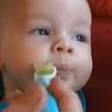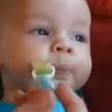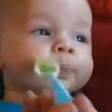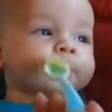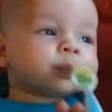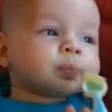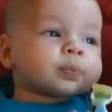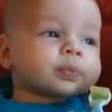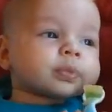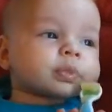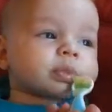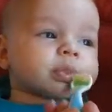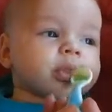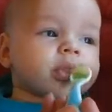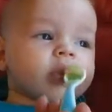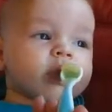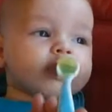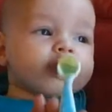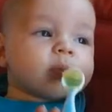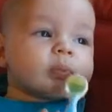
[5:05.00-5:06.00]
the latest
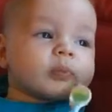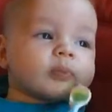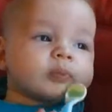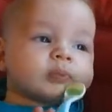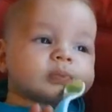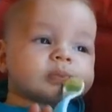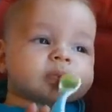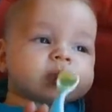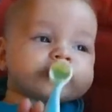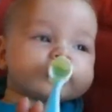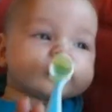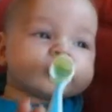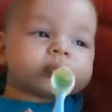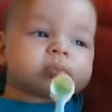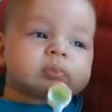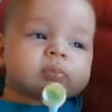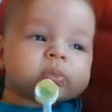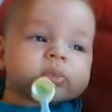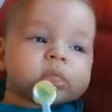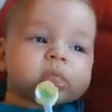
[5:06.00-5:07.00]
trend is. That's
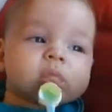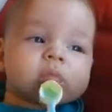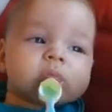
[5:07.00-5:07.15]
fine.